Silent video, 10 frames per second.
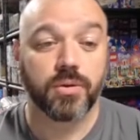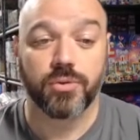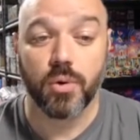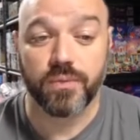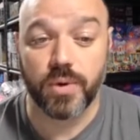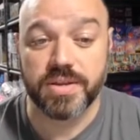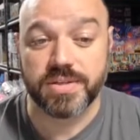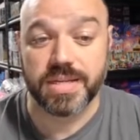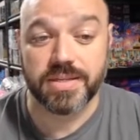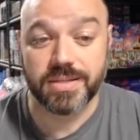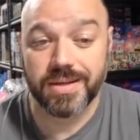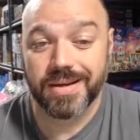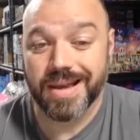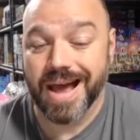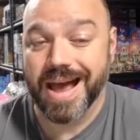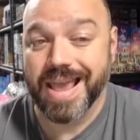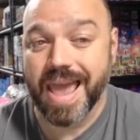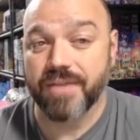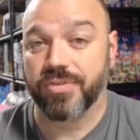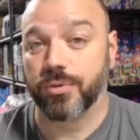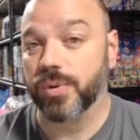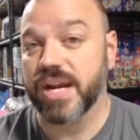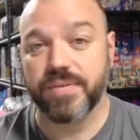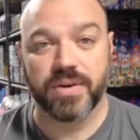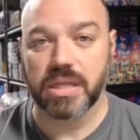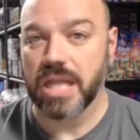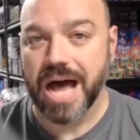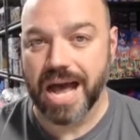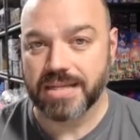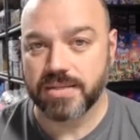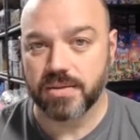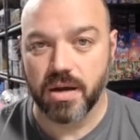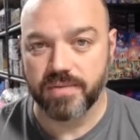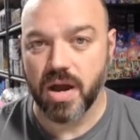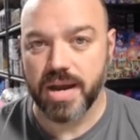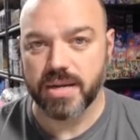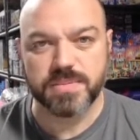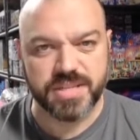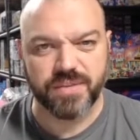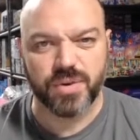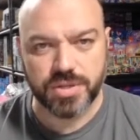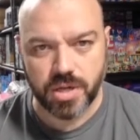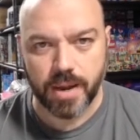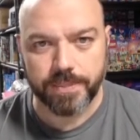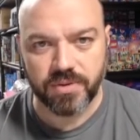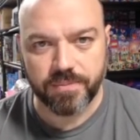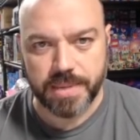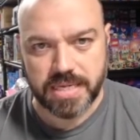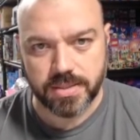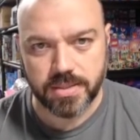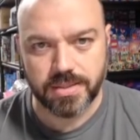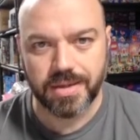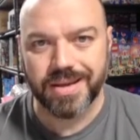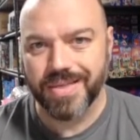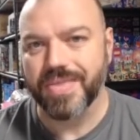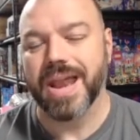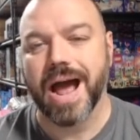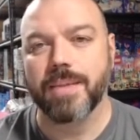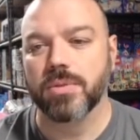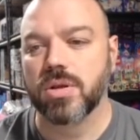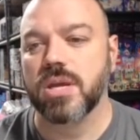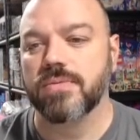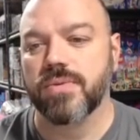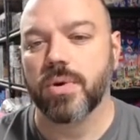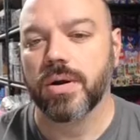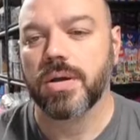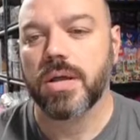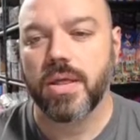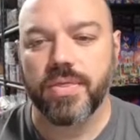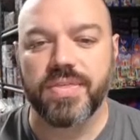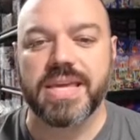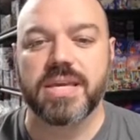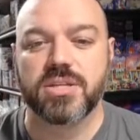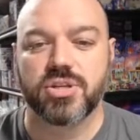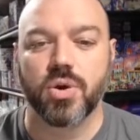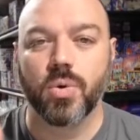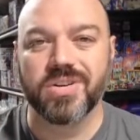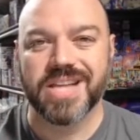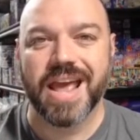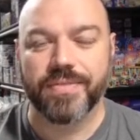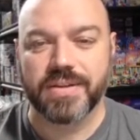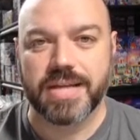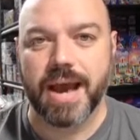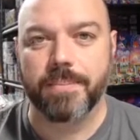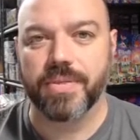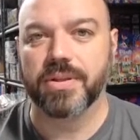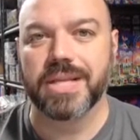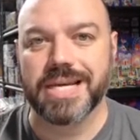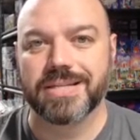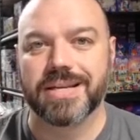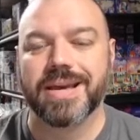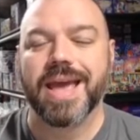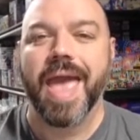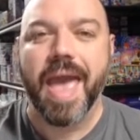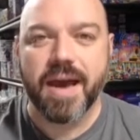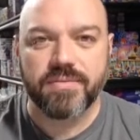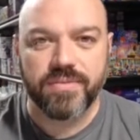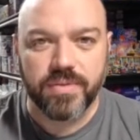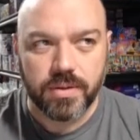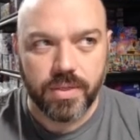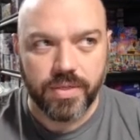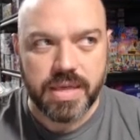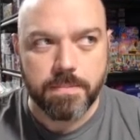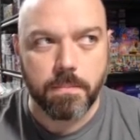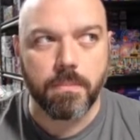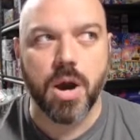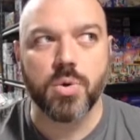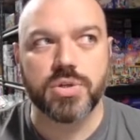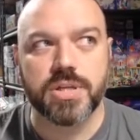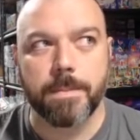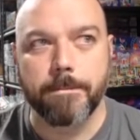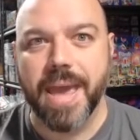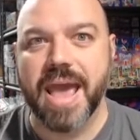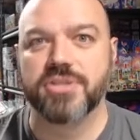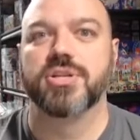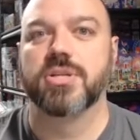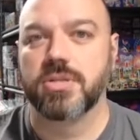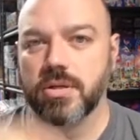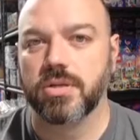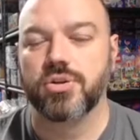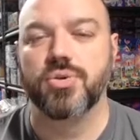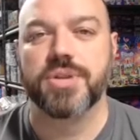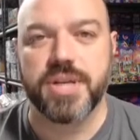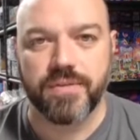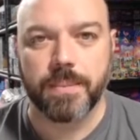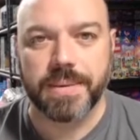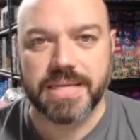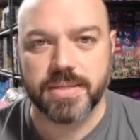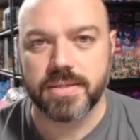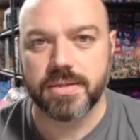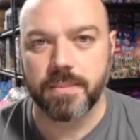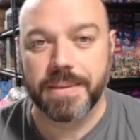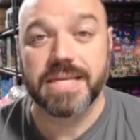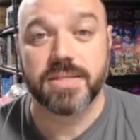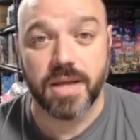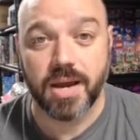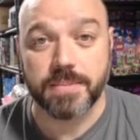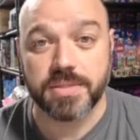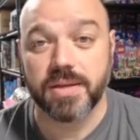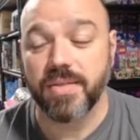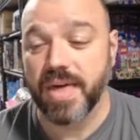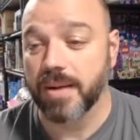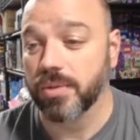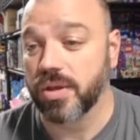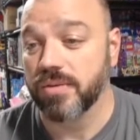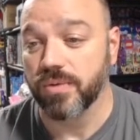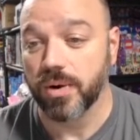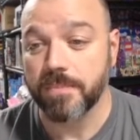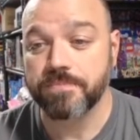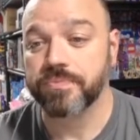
So, for instance, I have 3 different lots of items, different types of pieces that I'm looking for. The stores at the top of the list have the most matches to the different piece types that I'm looking for.